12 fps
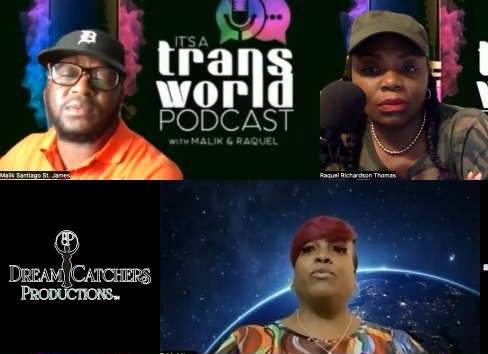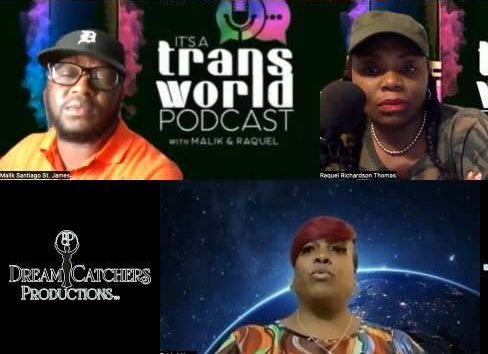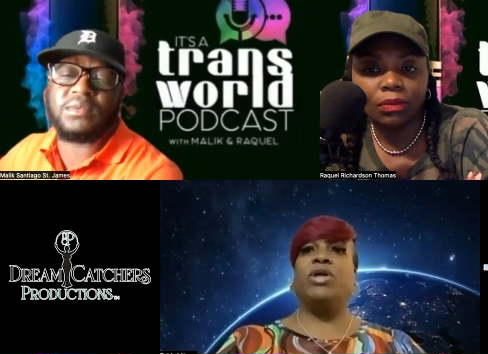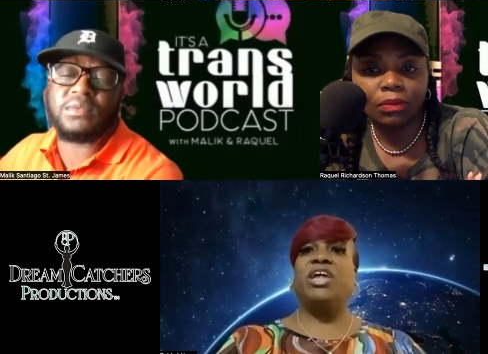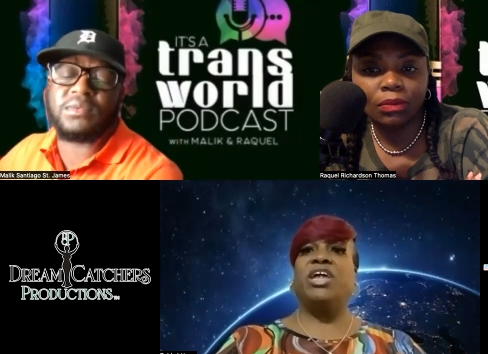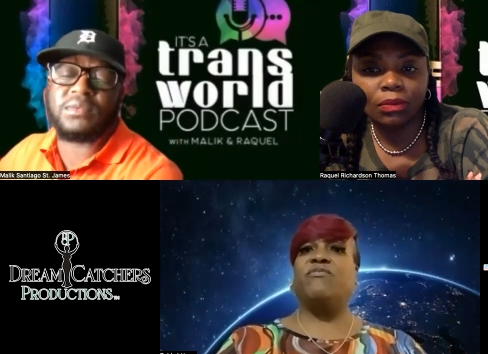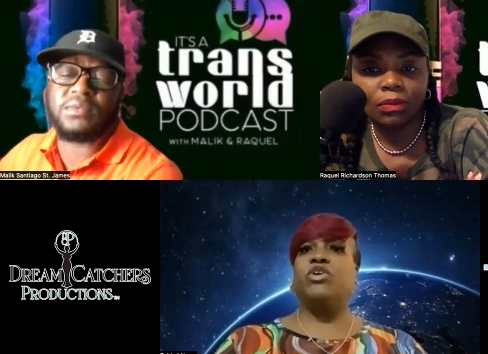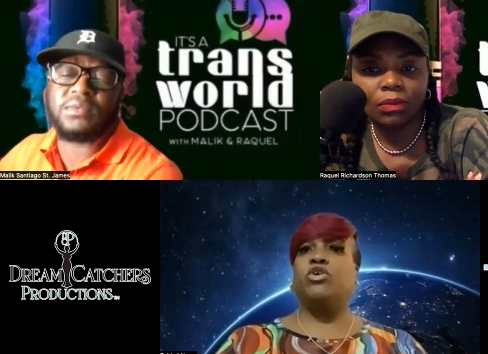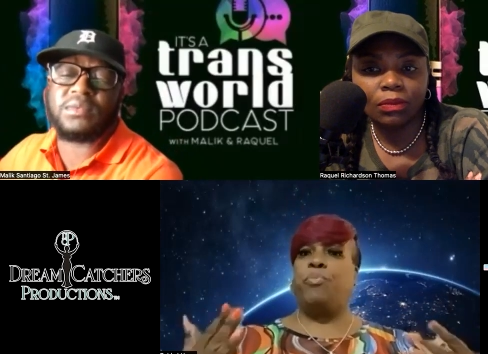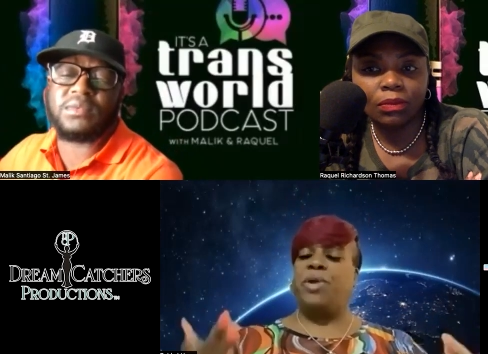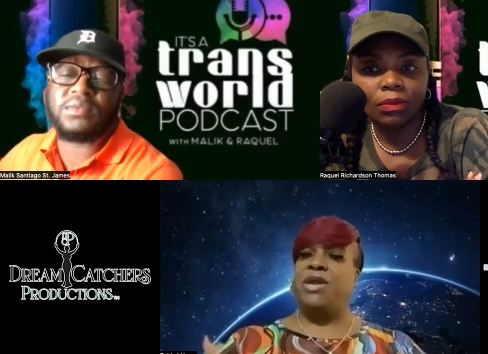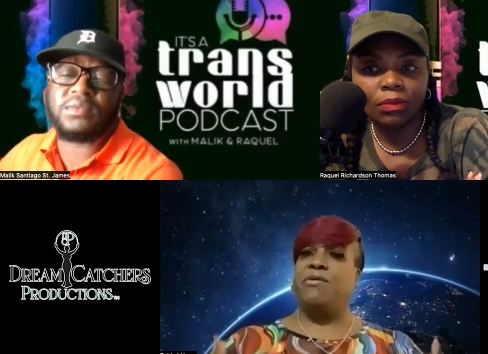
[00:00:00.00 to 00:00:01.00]
Speaker 1: whatever your
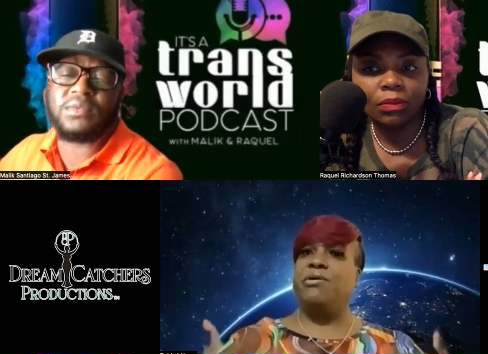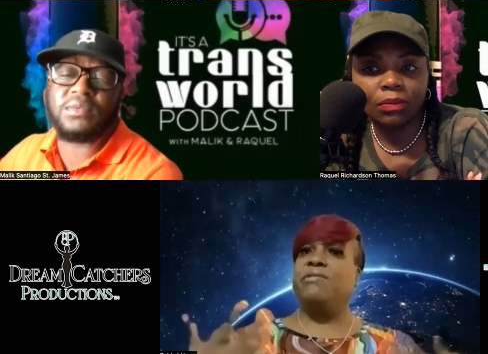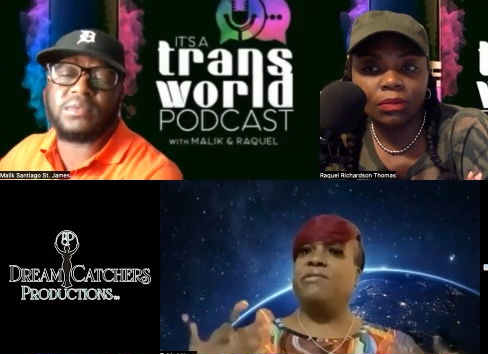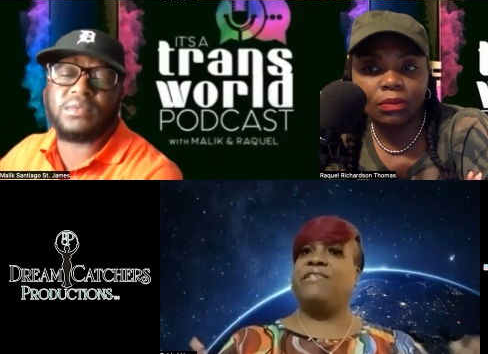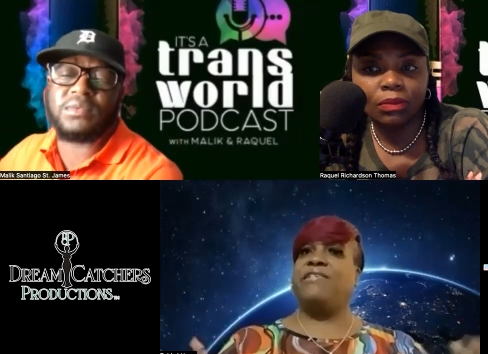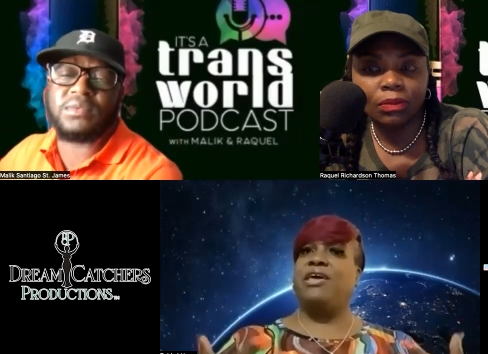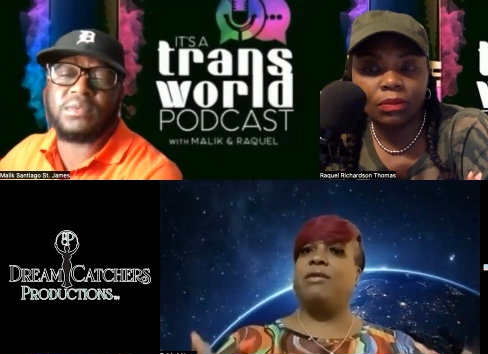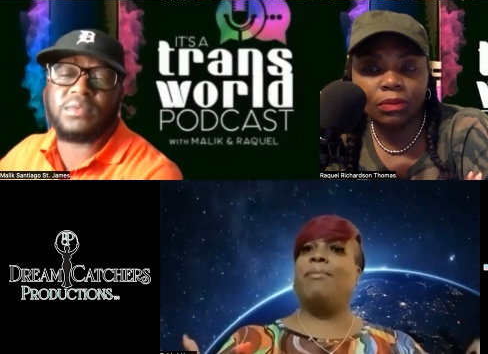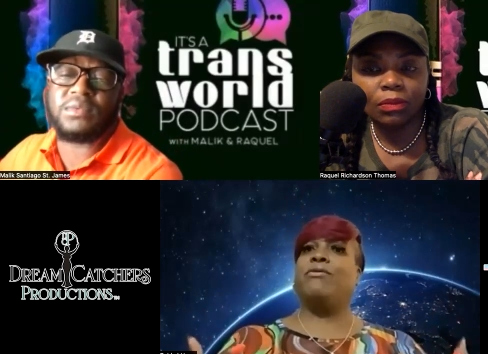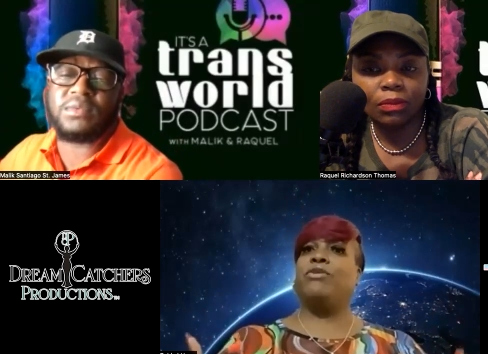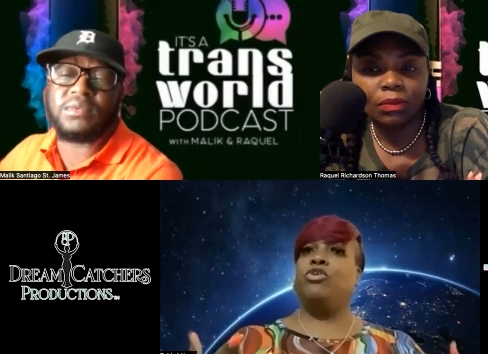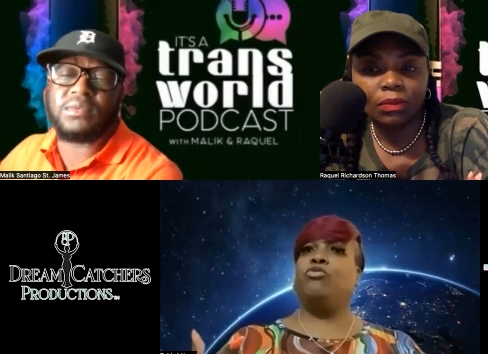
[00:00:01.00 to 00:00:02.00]
parents said
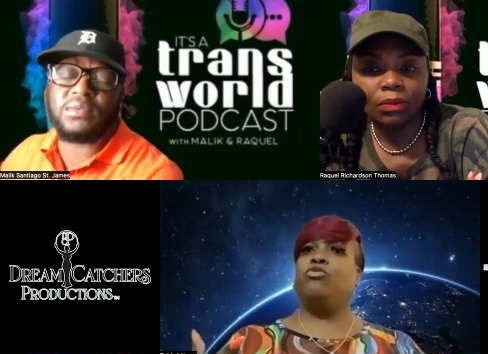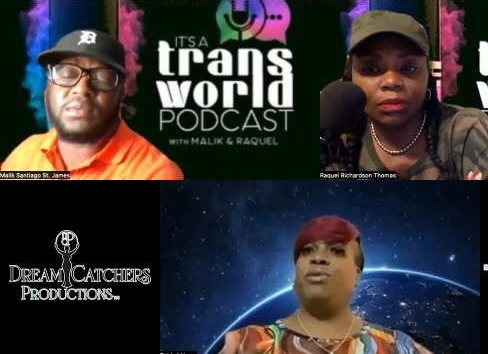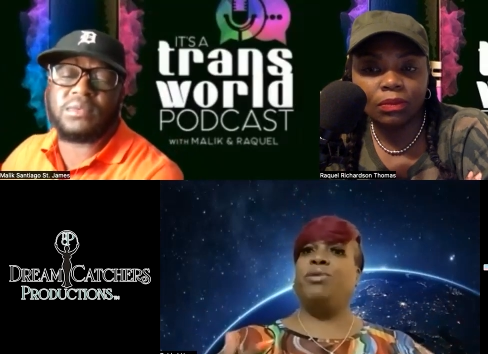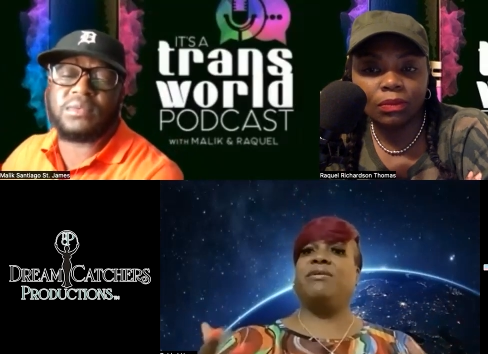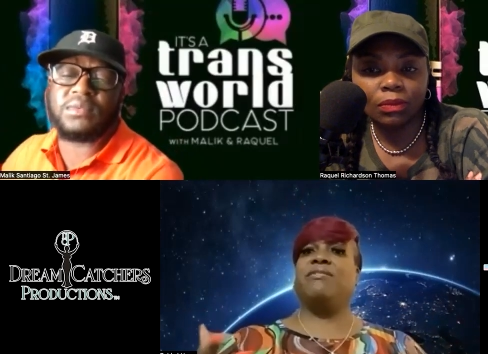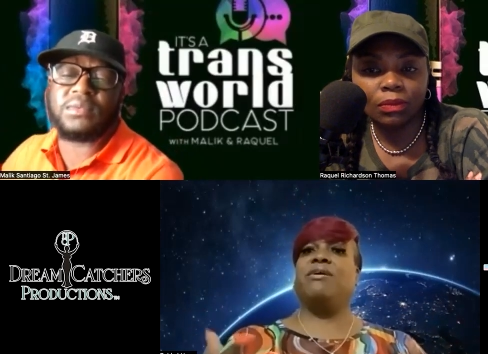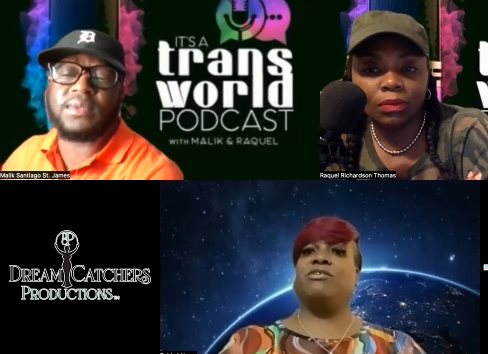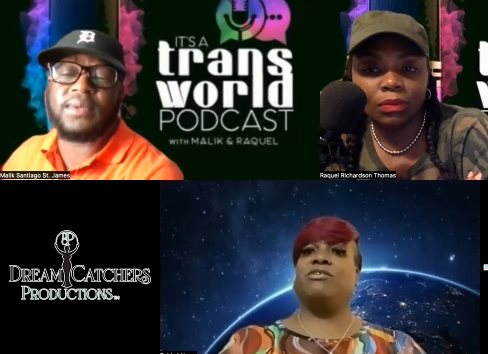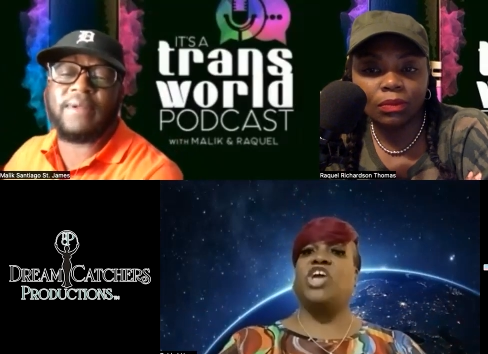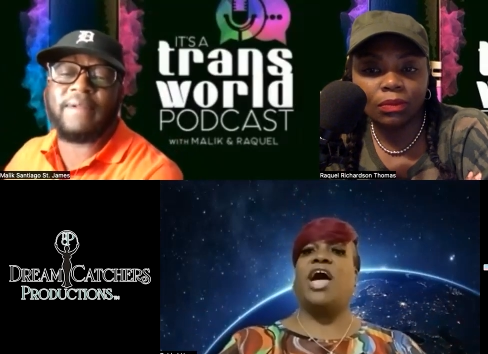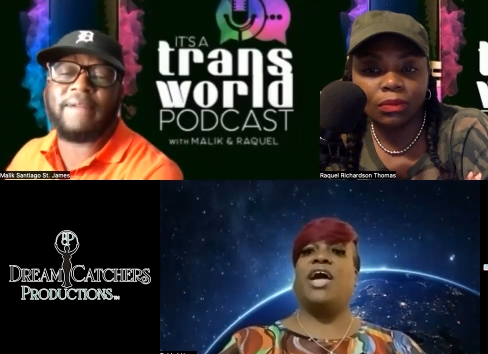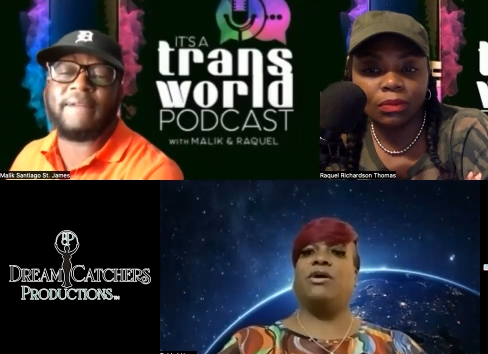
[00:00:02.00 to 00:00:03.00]
about you being their
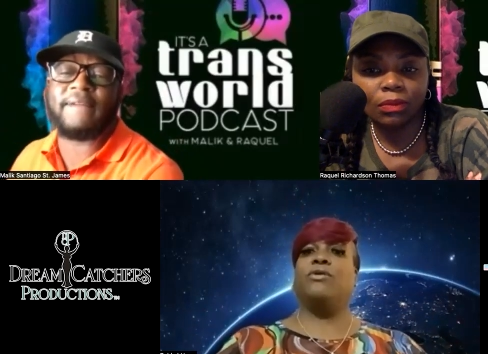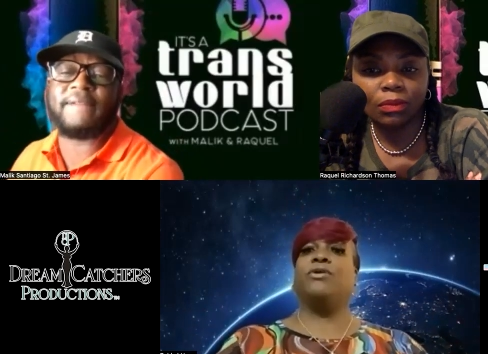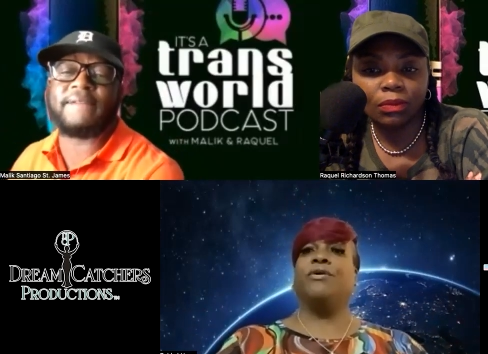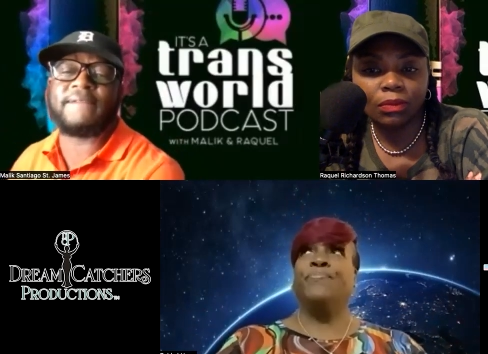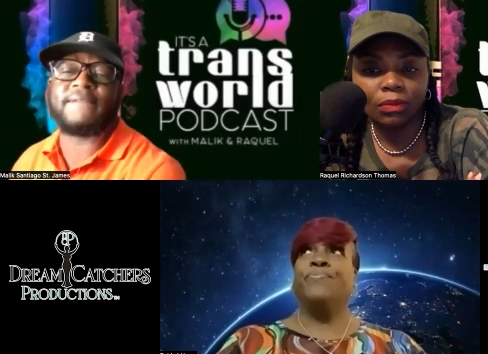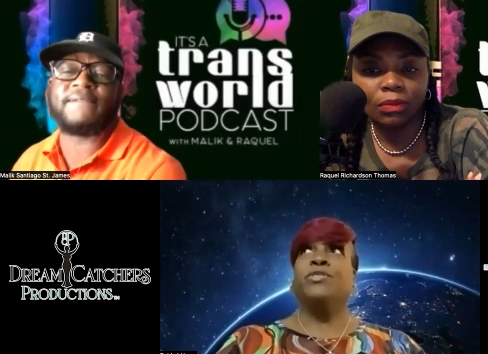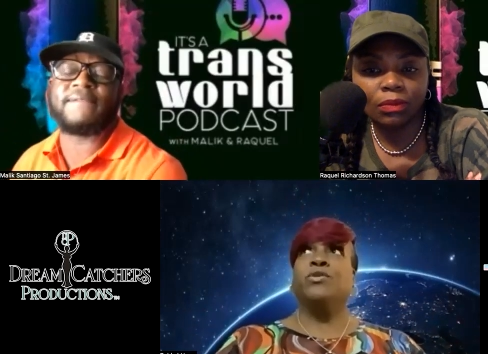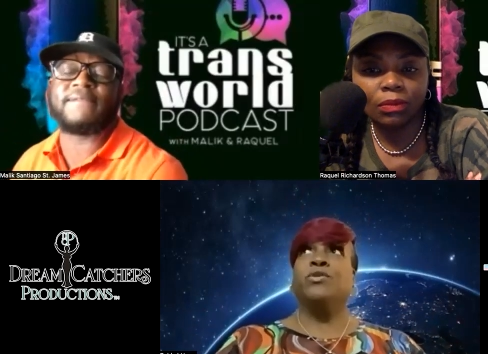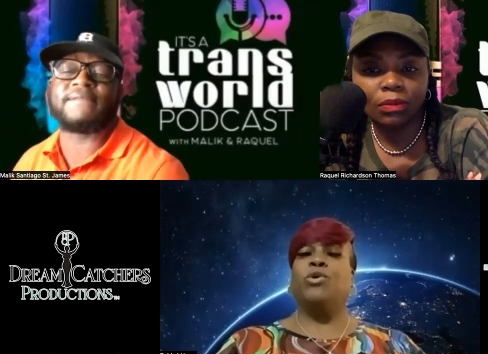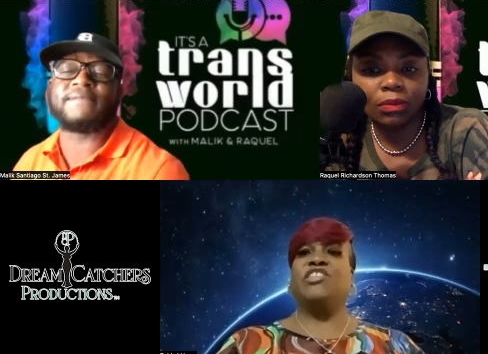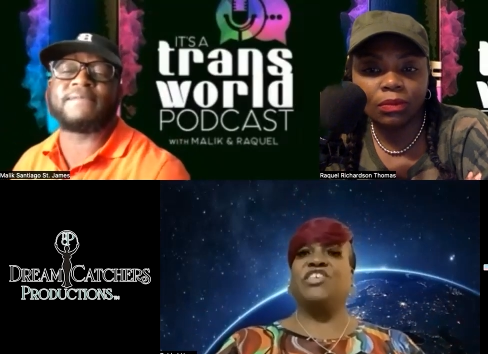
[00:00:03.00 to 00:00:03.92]
child was